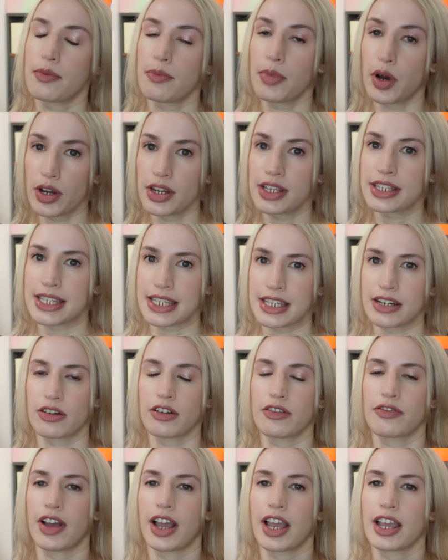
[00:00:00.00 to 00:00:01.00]

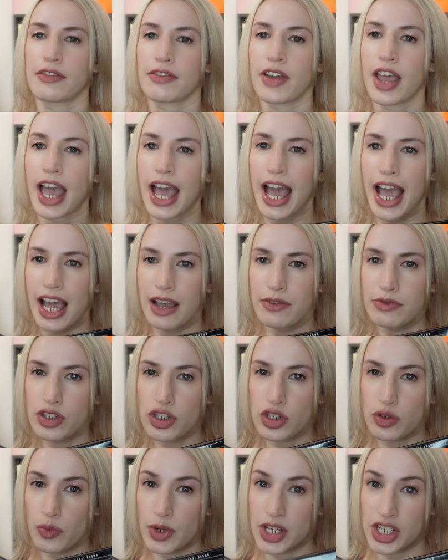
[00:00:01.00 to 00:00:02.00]
0.05
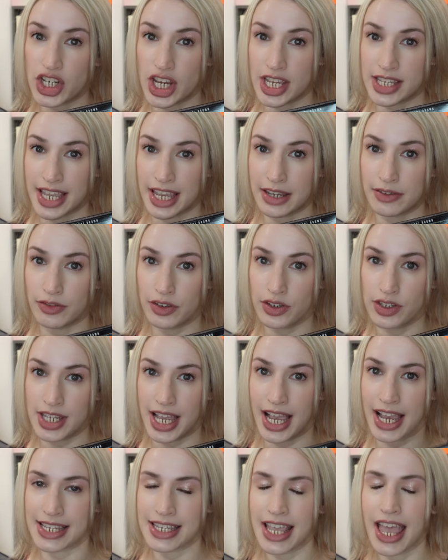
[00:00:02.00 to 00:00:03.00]
ounce, which is a full
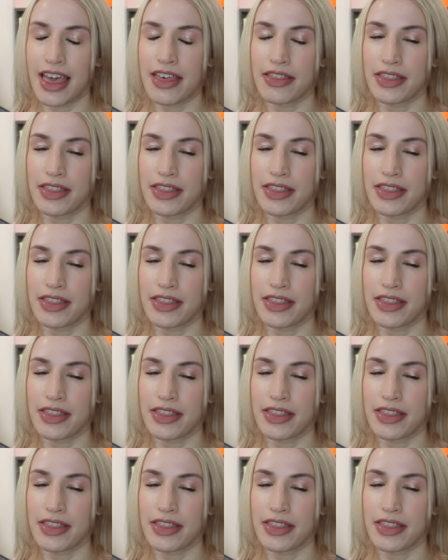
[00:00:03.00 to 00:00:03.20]
size.